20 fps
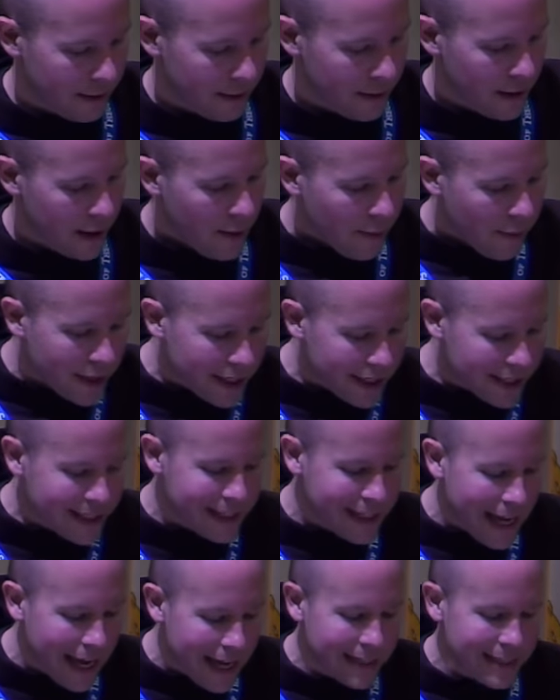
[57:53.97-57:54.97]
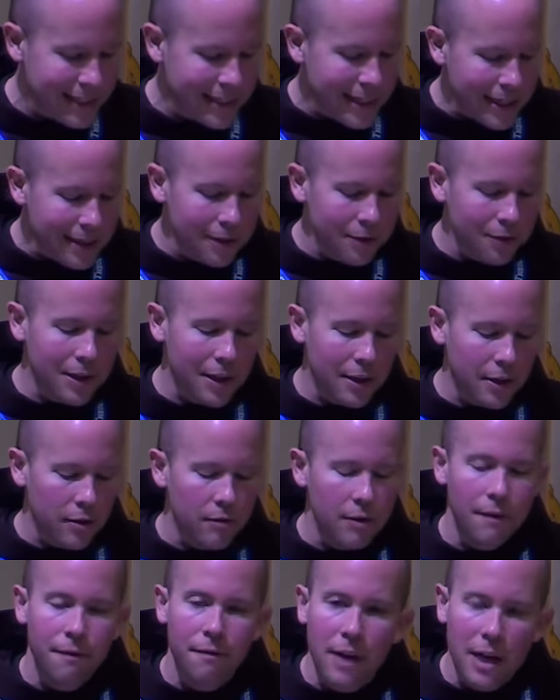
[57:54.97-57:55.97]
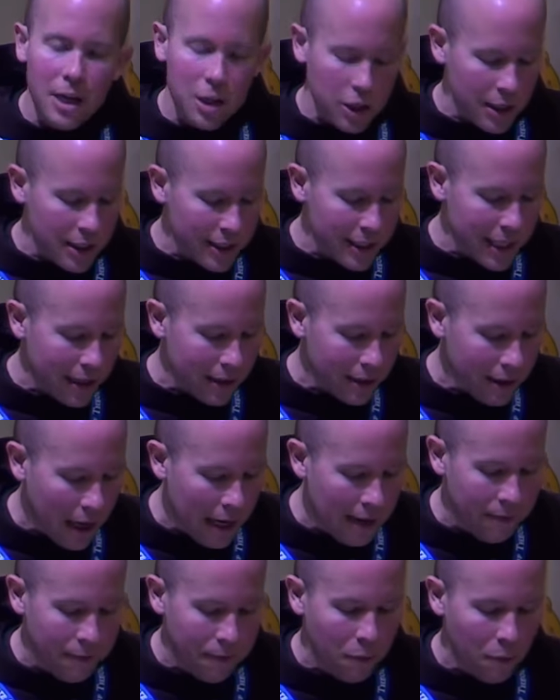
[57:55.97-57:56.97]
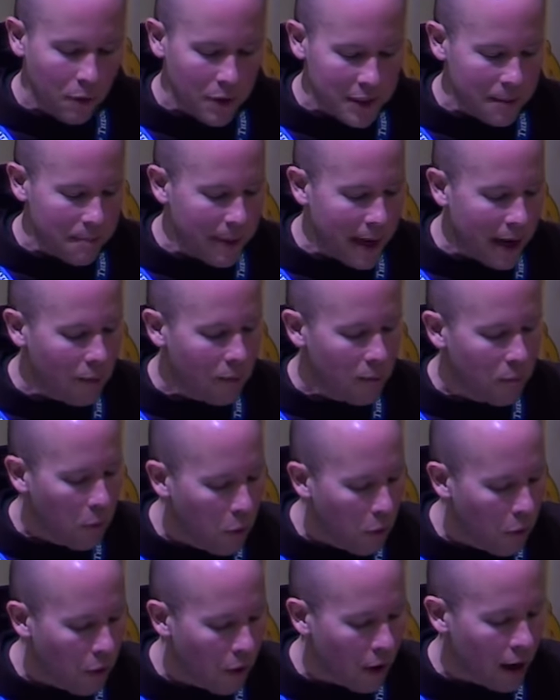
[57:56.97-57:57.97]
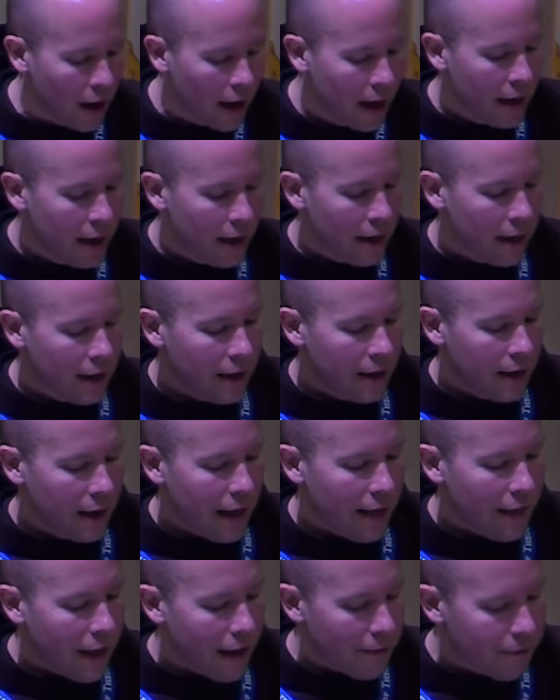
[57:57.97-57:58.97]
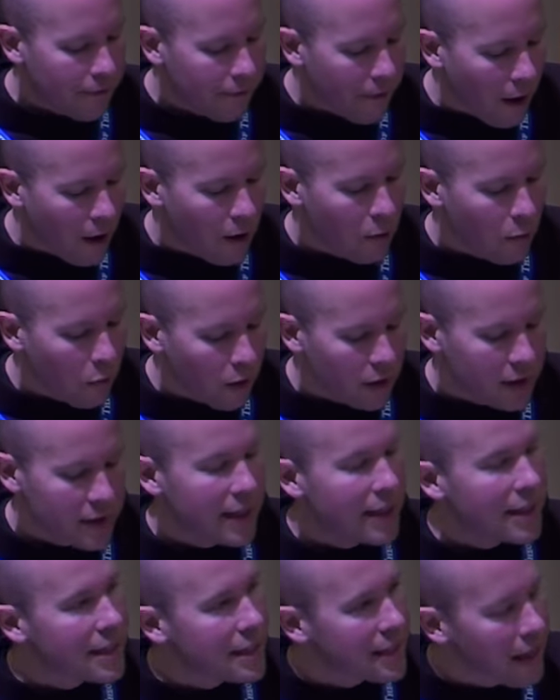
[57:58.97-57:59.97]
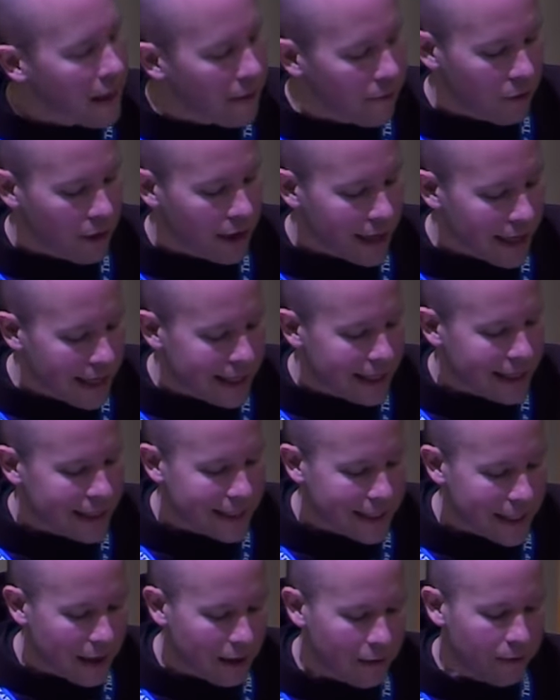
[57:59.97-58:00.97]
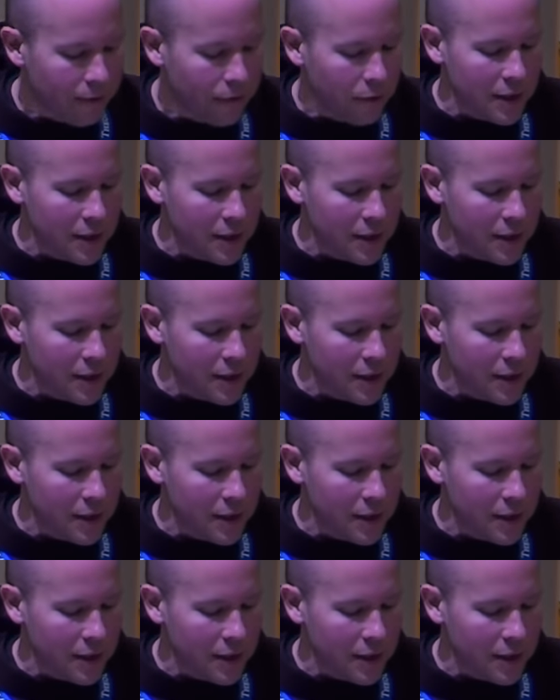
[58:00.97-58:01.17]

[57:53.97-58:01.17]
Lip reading: but instead signaled in her reflections that life was about more, and that far worse than suffering in itself was